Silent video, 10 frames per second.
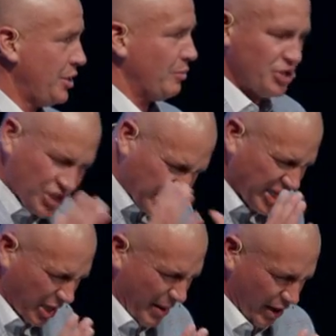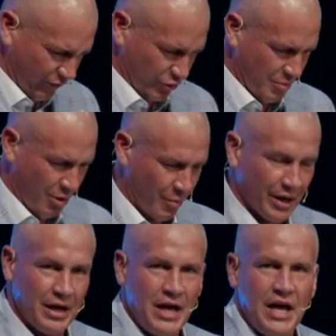But just think about it for a
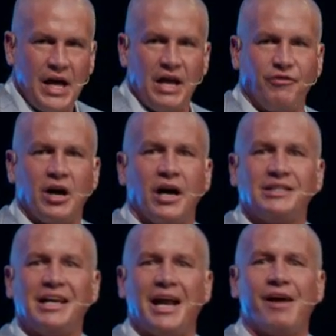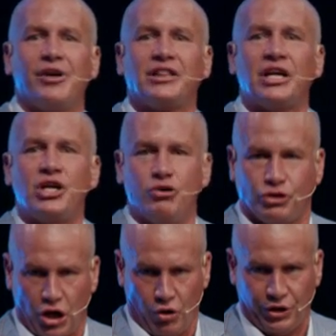moment. If God did everything you
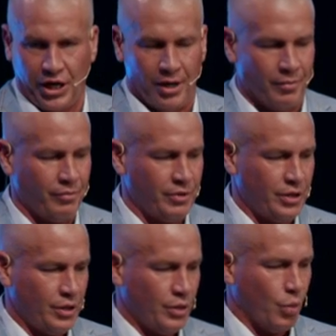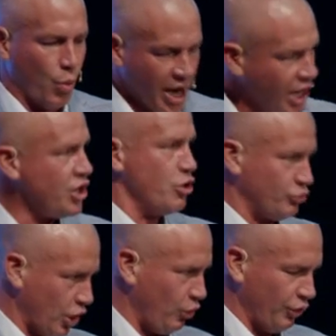told him, when you
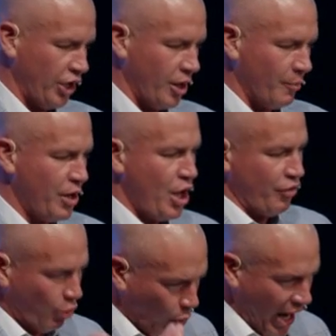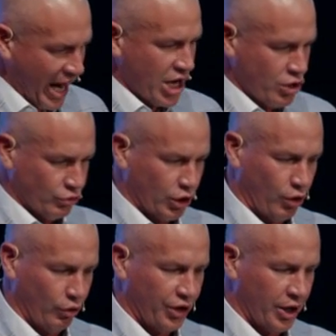told him, the way you
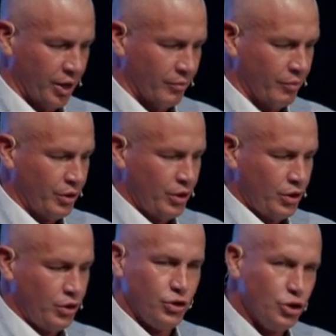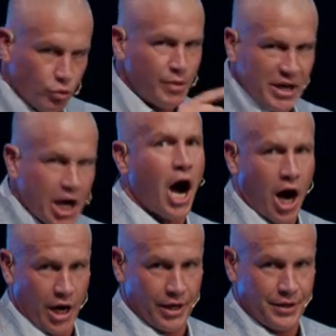told him, you would be
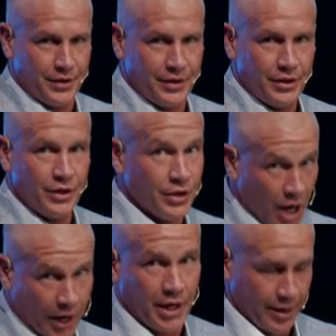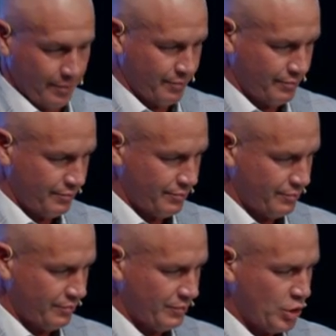God, not him.
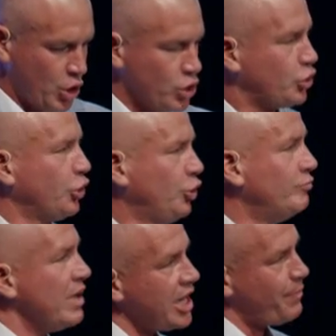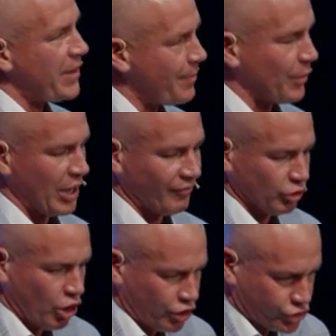Too many people have
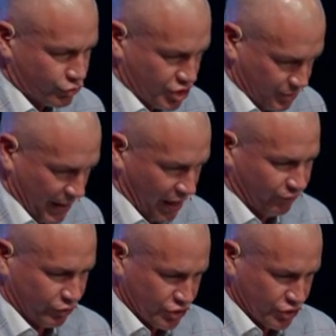lost respect for the